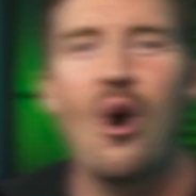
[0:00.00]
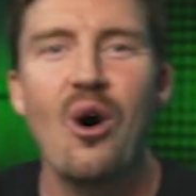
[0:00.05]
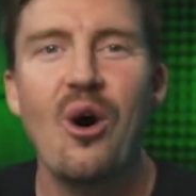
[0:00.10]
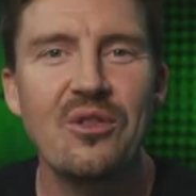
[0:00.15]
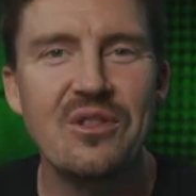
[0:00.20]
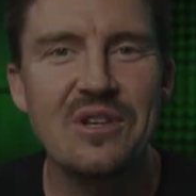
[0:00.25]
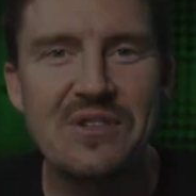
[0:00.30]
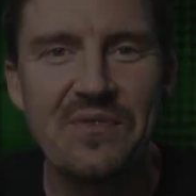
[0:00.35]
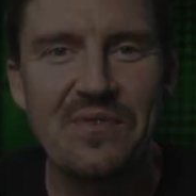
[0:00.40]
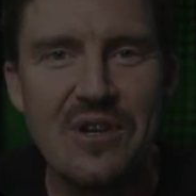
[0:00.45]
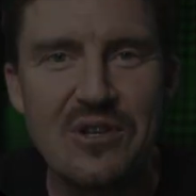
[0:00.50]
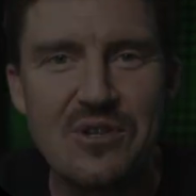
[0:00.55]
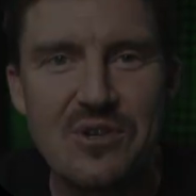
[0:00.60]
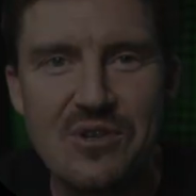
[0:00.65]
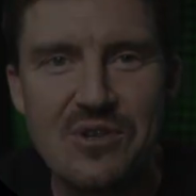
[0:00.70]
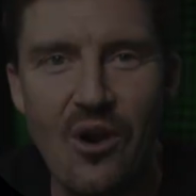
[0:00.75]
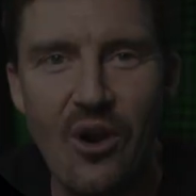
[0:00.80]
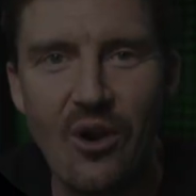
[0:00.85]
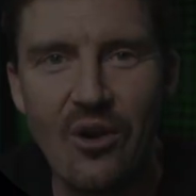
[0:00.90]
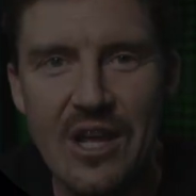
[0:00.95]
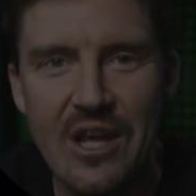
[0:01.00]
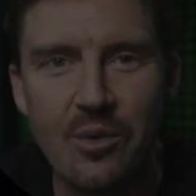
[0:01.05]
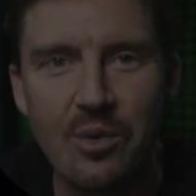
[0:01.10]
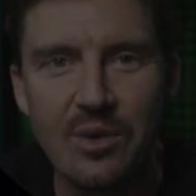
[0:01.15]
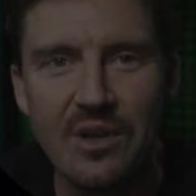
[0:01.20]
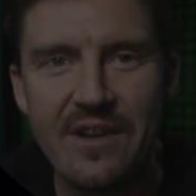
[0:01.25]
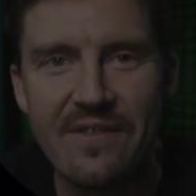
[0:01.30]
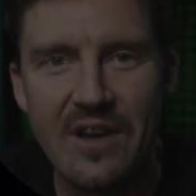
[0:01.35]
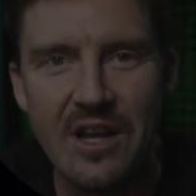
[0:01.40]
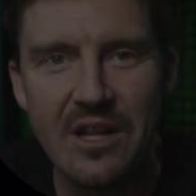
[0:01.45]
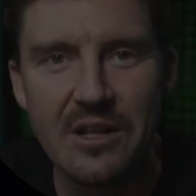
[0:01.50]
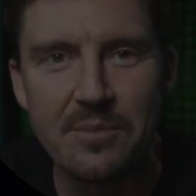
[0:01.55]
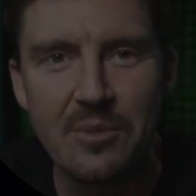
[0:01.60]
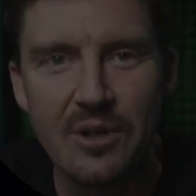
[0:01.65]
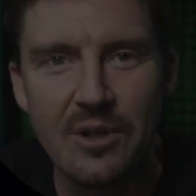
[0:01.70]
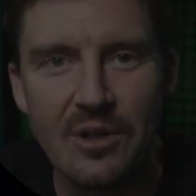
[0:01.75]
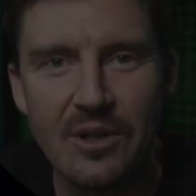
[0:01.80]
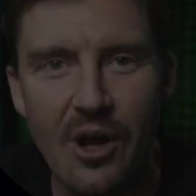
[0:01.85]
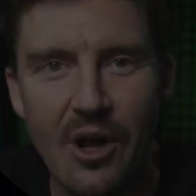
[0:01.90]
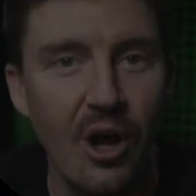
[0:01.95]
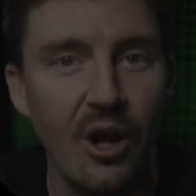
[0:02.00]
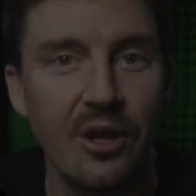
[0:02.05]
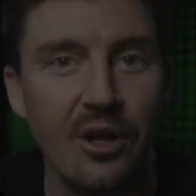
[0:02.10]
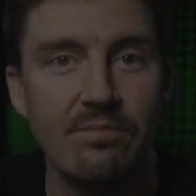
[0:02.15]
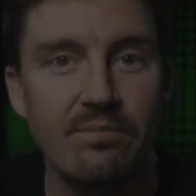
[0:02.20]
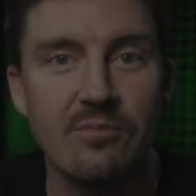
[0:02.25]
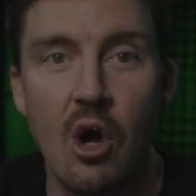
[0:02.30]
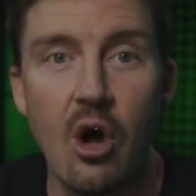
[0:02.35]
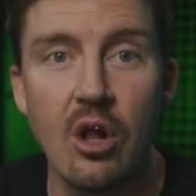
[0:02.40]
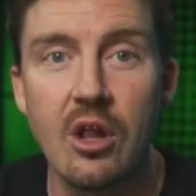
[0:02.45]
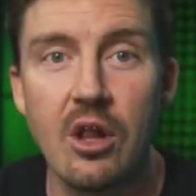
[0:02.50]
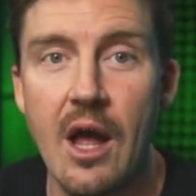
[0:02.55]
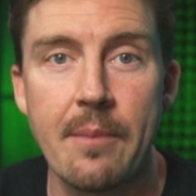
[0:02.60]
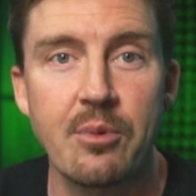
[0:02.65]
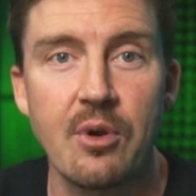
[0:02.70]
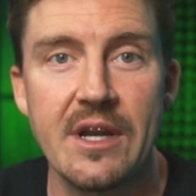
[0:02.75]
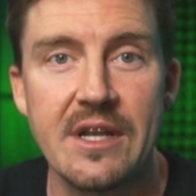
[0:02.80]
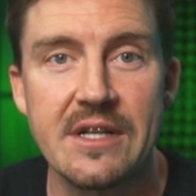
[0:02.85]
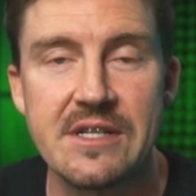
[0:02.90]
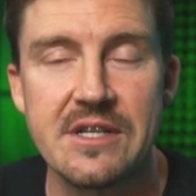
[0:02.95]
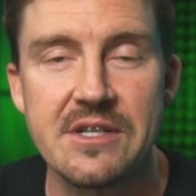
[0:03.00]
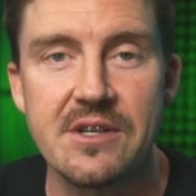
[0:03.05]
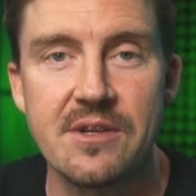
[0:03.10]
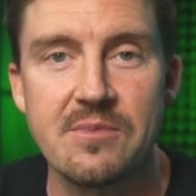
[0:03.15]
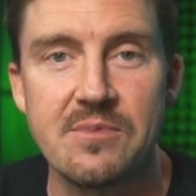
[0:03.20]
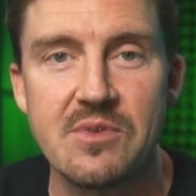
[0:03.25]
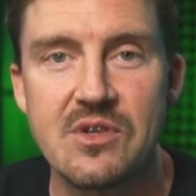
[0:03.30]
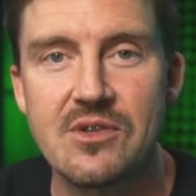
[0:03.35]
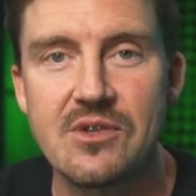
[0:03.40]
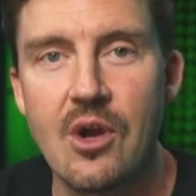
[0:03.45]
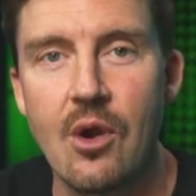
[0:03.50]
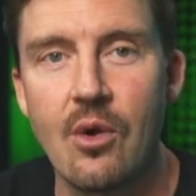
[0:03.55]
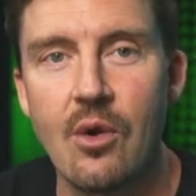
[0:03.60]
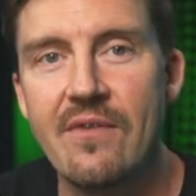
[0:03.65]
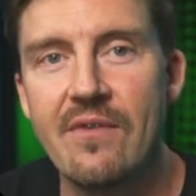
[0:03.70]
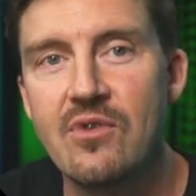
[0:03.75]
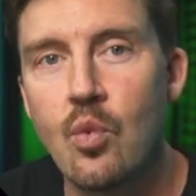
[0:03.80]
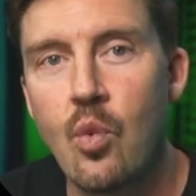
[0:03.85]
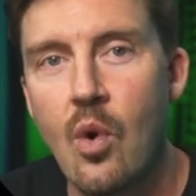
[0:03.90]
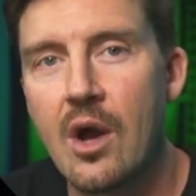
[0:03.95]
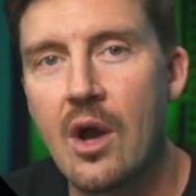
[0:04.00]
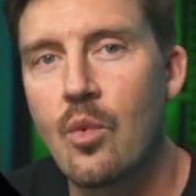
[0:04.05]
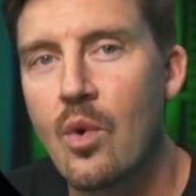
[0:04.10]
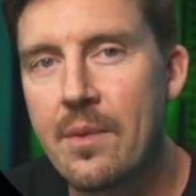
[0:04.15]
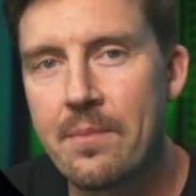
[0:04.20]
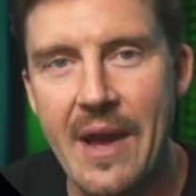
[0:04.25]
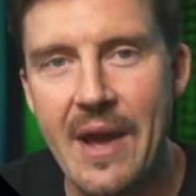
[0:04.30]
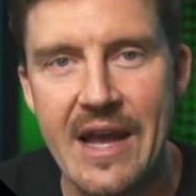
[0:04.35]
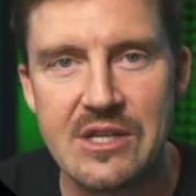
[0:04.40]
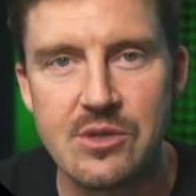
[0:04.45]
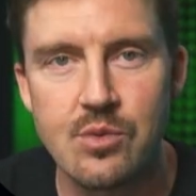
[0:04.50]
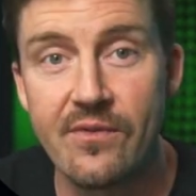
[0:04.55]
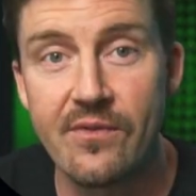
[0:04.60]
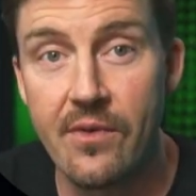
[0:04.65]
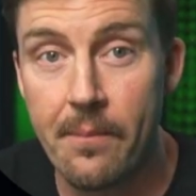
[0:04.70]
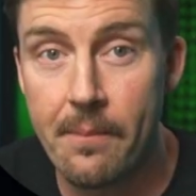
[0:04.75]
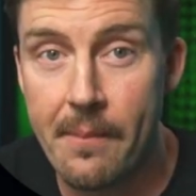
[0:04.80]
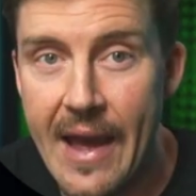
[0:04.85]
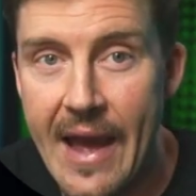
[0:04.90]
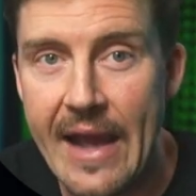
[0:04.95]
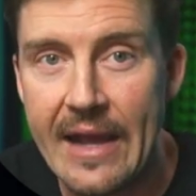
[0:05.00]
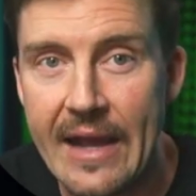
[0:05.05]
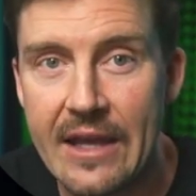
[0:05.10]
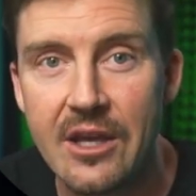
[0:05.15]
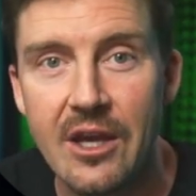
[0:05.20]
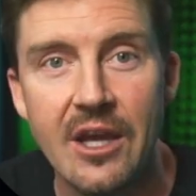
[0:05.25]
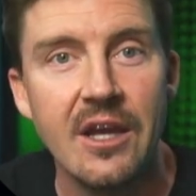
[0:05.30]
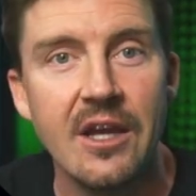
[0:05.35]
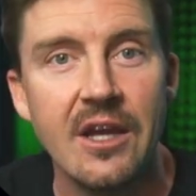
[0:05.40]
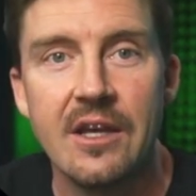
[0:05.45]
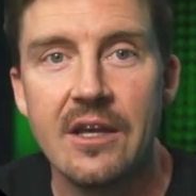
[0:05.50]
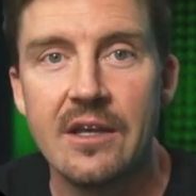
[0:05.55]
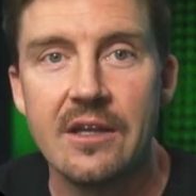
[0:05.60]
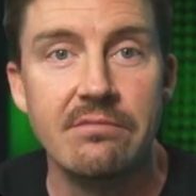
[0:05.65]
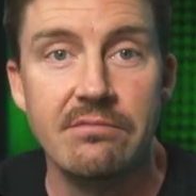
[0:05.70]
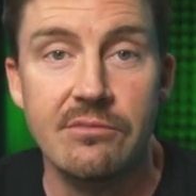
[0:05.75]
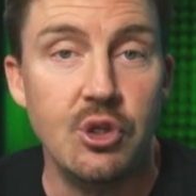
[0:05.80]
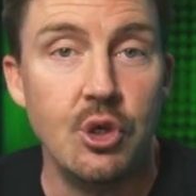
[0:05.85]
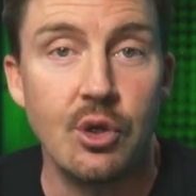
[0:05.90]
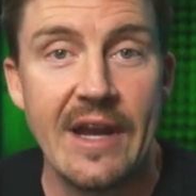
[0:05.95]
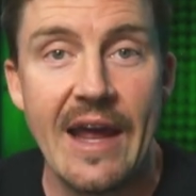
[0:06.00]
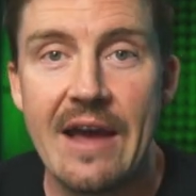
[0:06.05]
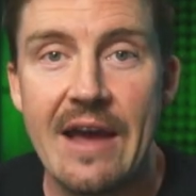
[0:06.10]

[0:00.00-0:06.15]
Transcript: All these features are equally available on all operating systems, so if you want 1Password for Mac, you can